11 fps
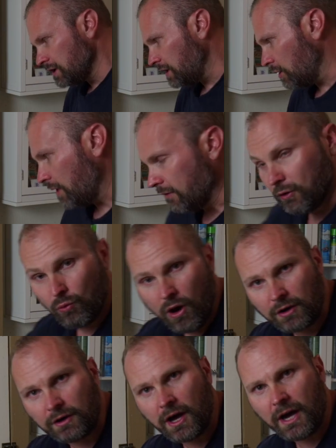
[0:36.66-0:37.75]
Now we have our
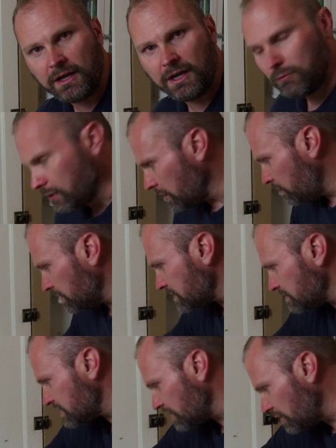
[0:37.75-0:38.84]
water on high heat. We're going to put
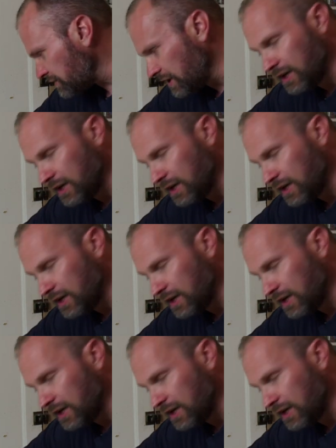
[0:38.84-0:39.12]
some salt in